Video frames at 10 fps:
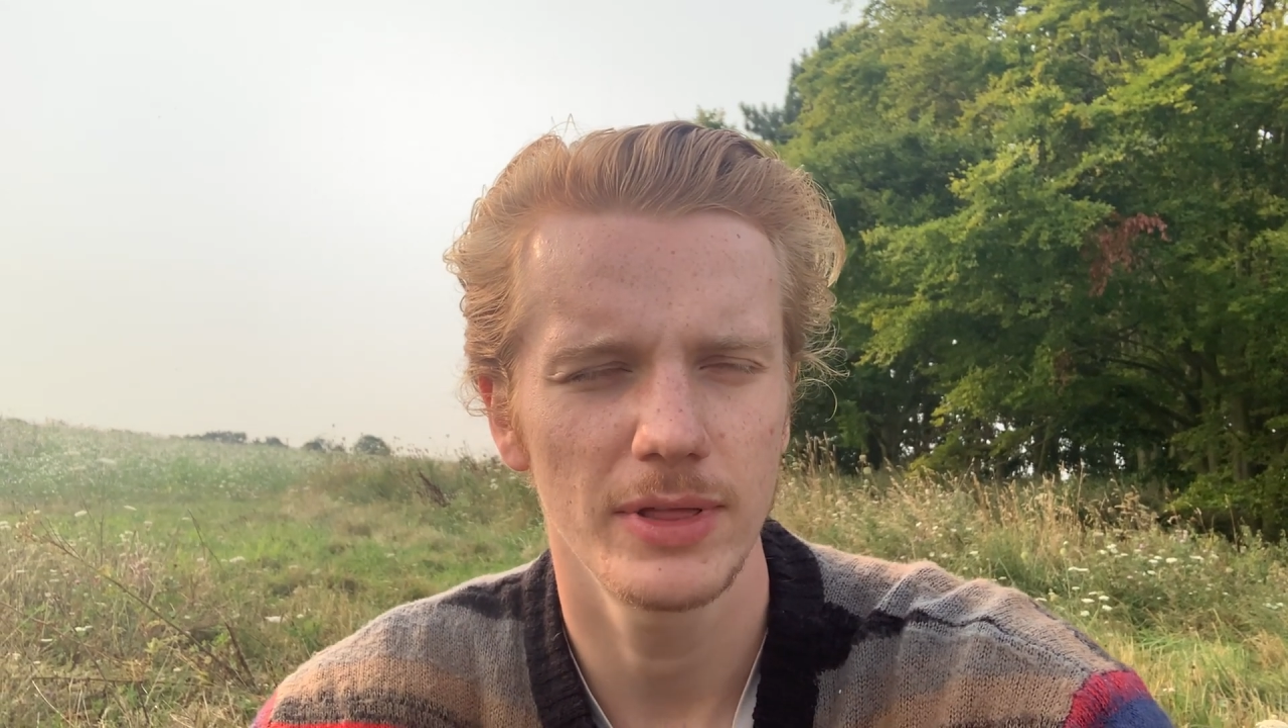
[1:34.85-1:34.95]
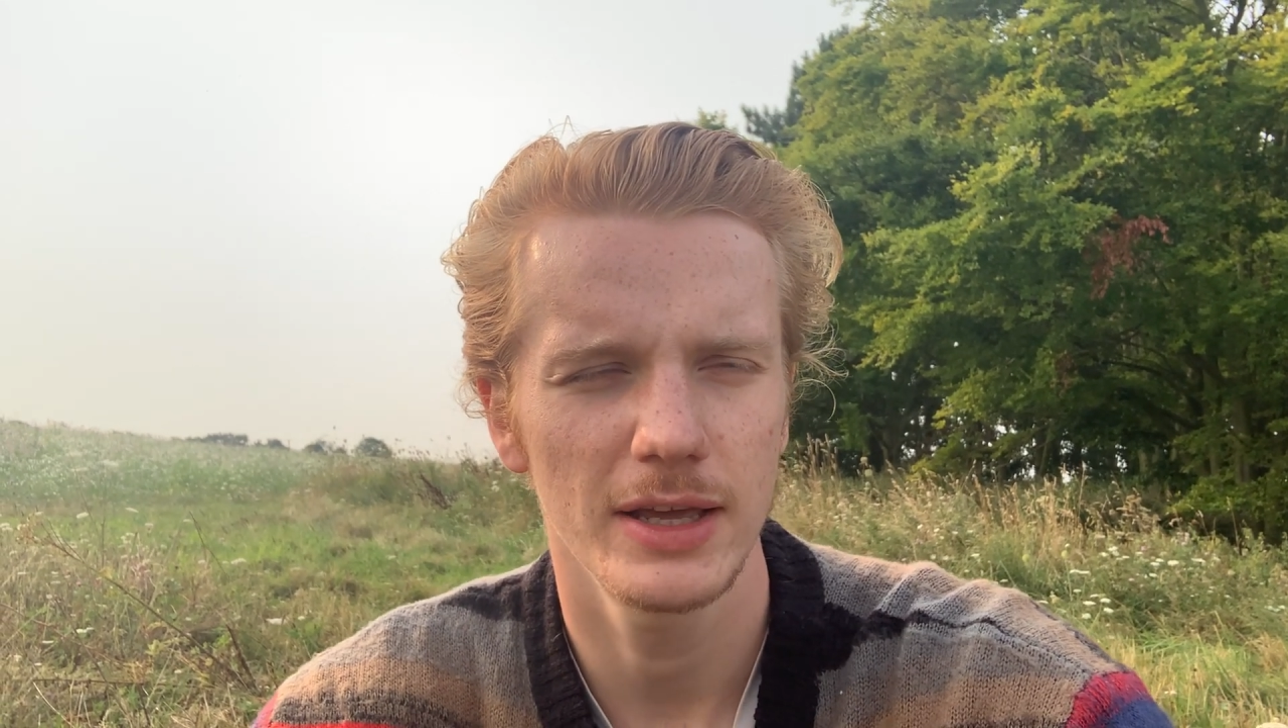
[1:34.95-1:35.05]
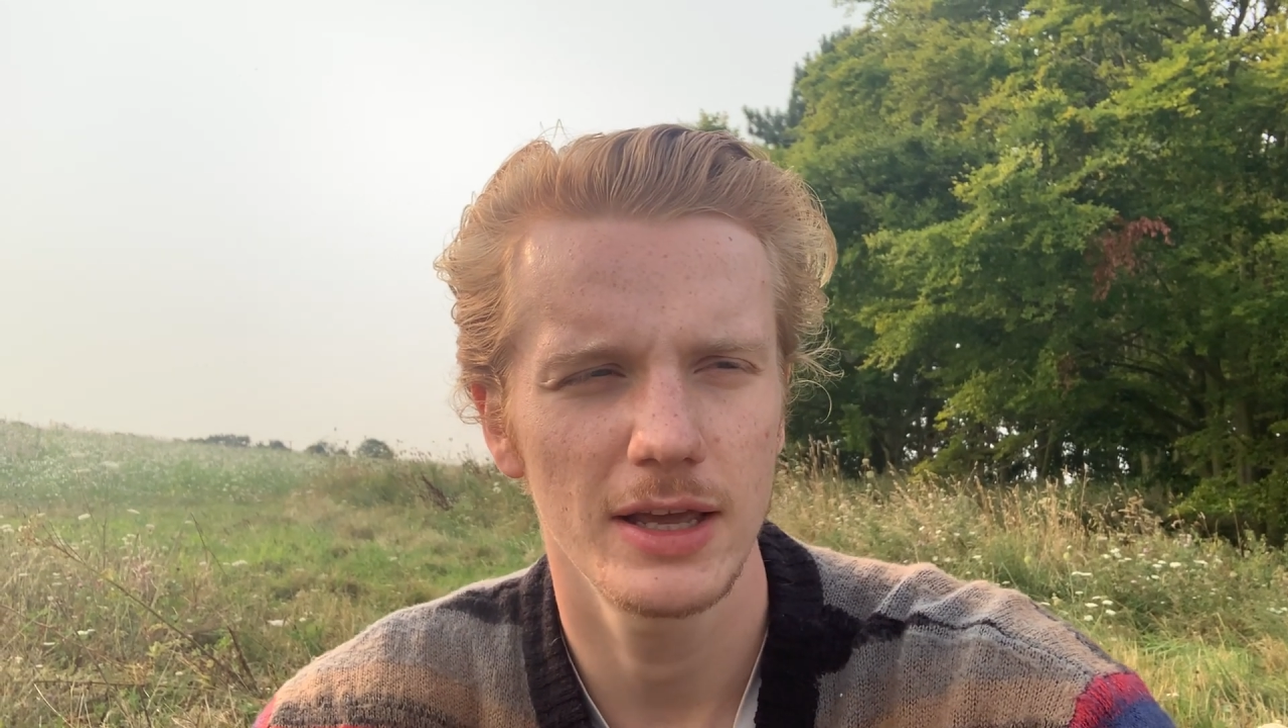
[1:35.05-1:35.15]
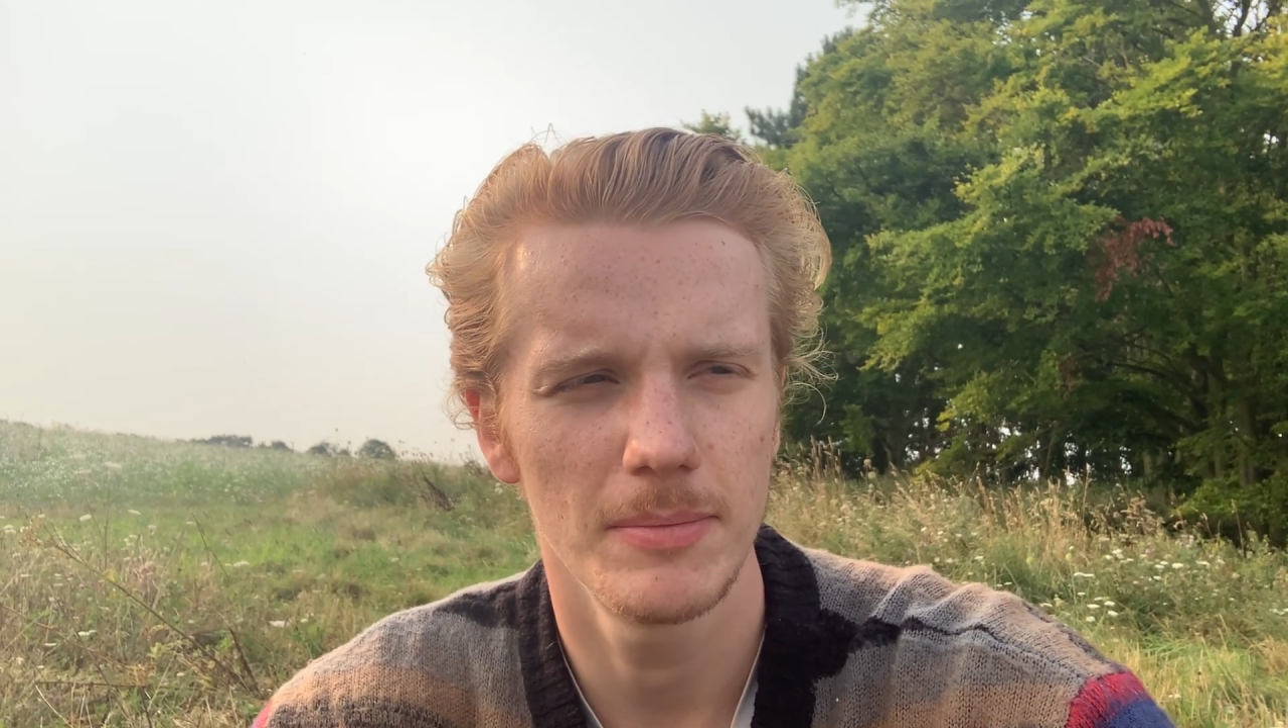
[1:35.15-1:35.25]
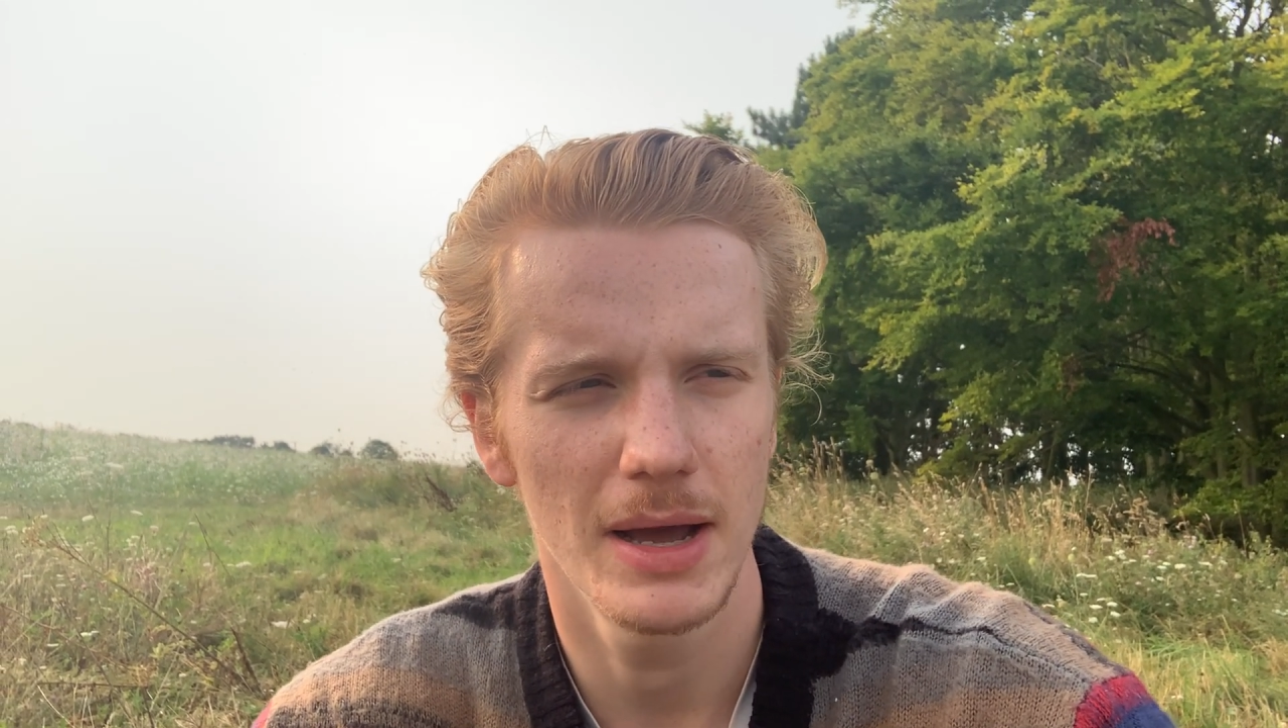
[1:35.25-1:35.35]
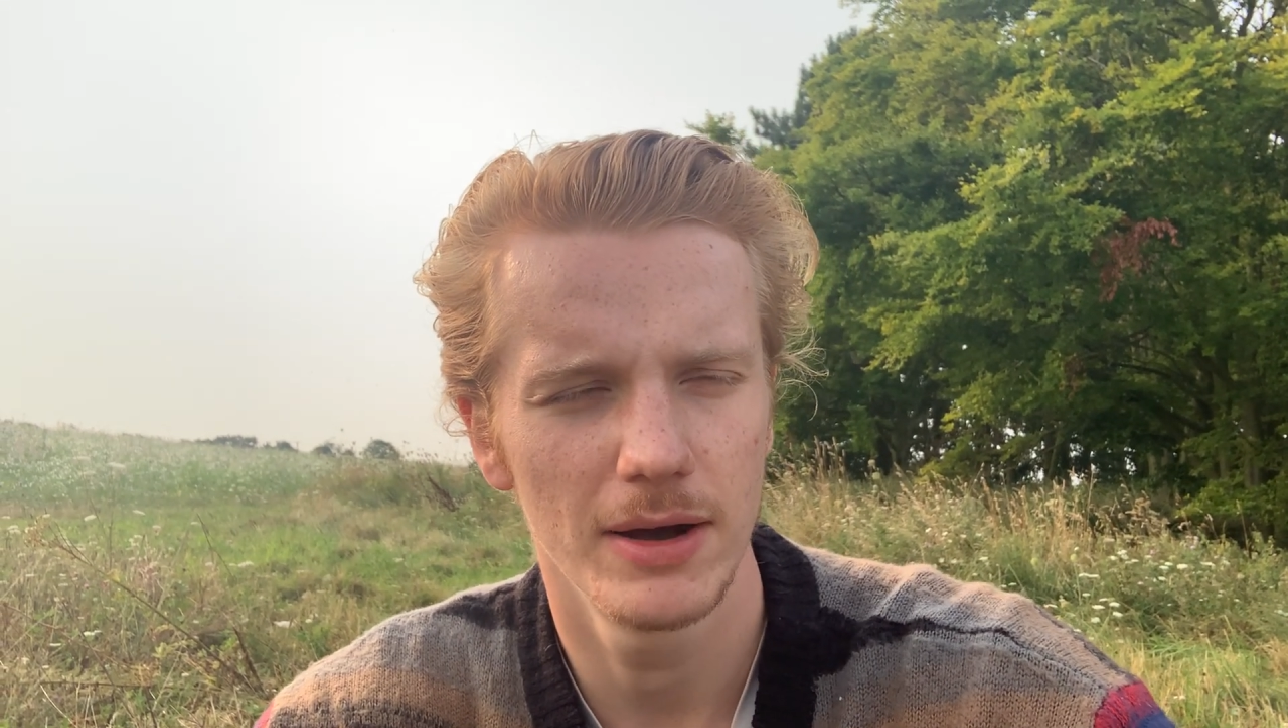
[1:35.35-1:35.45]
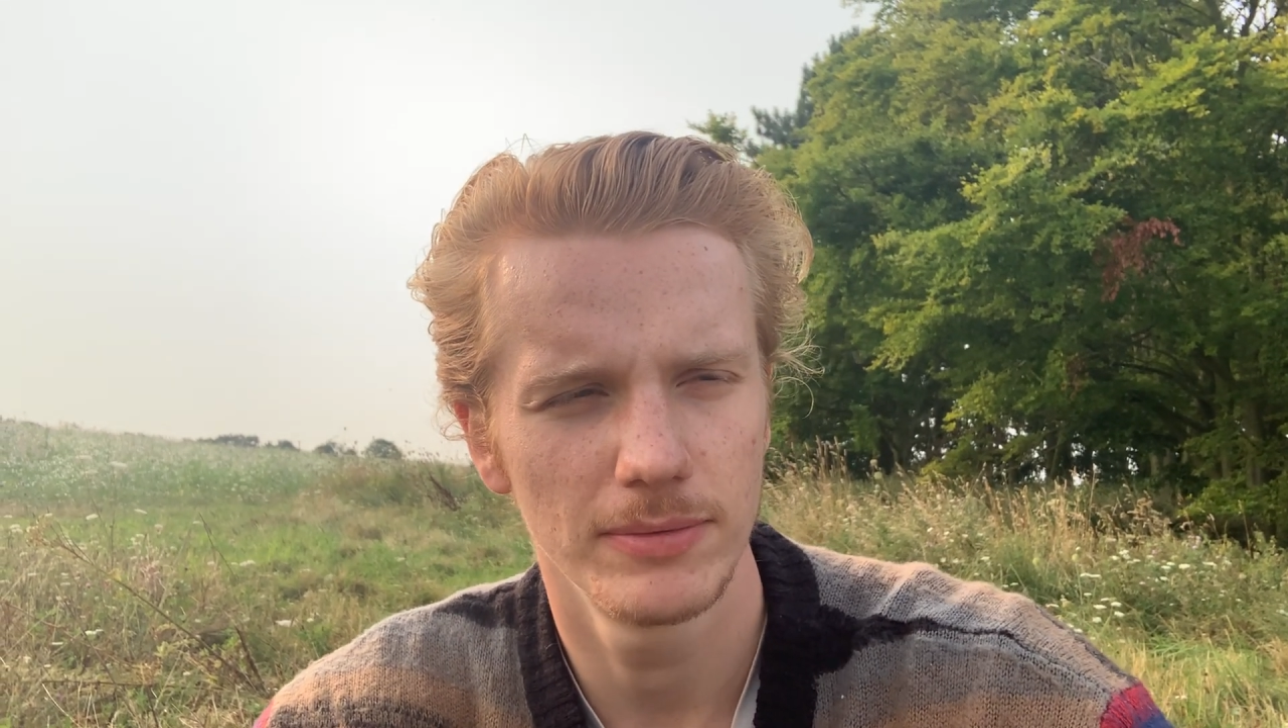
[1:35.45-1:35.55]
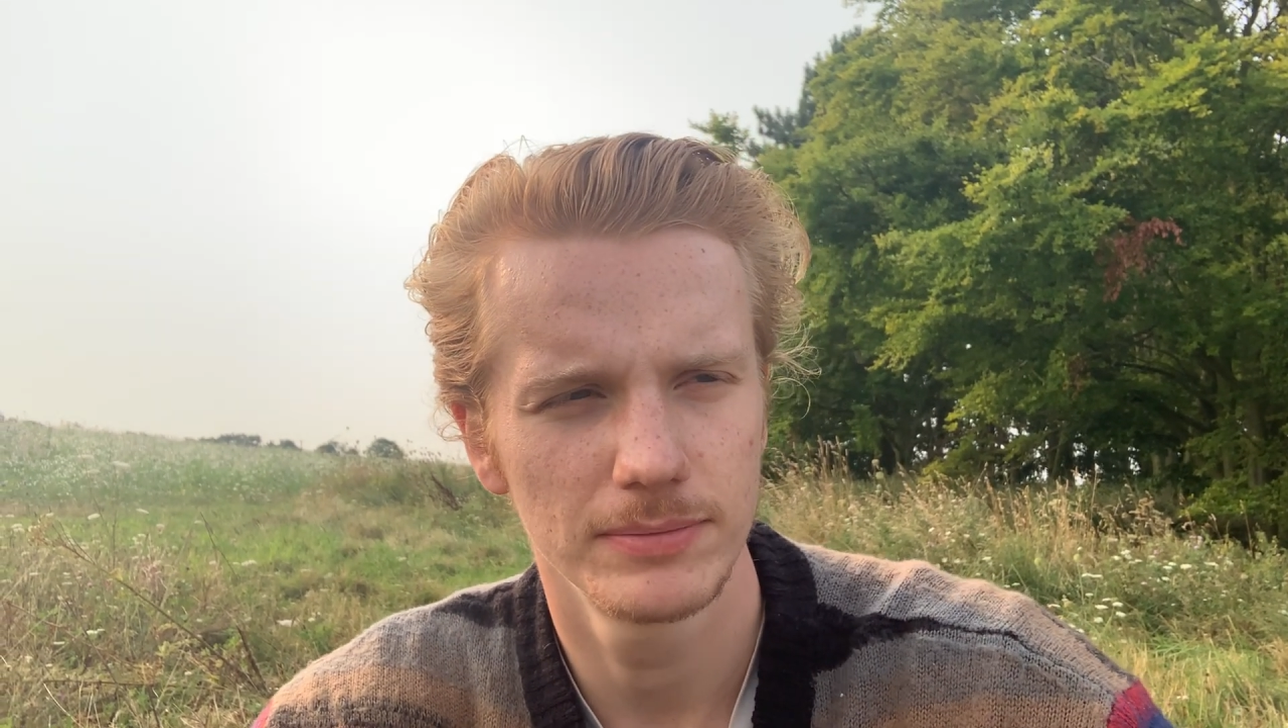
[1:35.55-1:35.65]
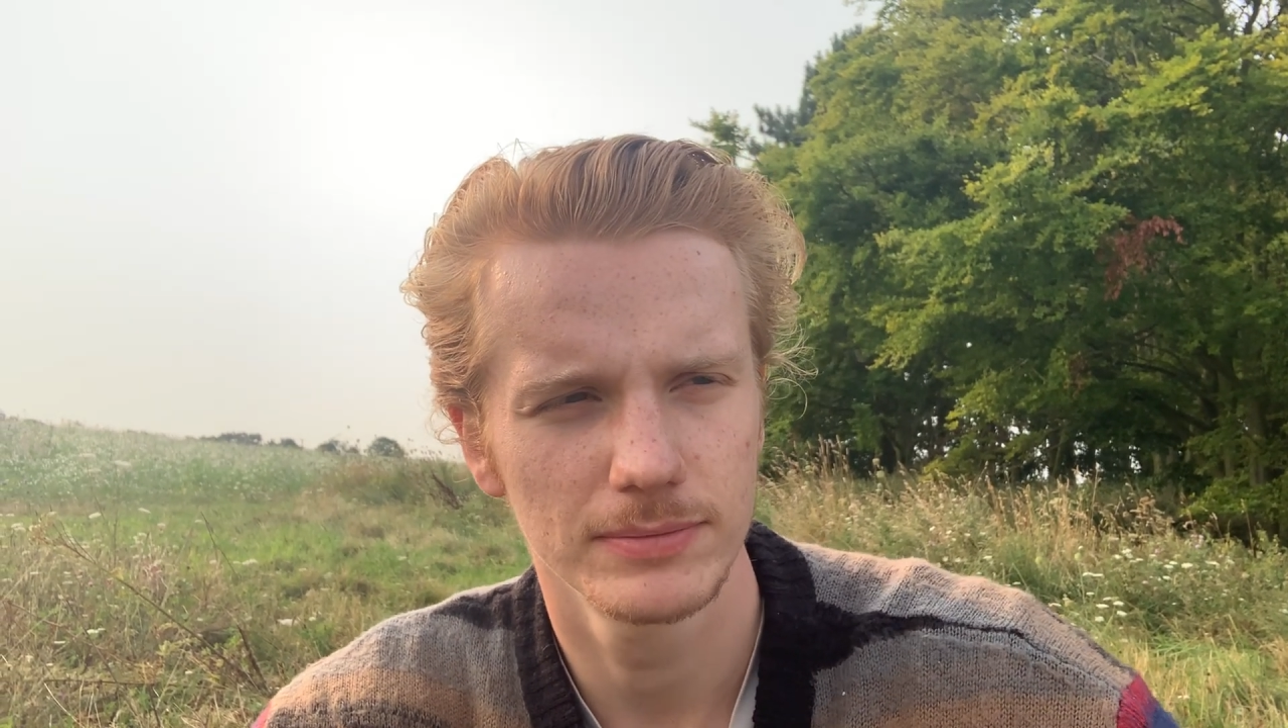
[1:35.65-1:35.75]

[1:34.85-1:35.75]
thinking about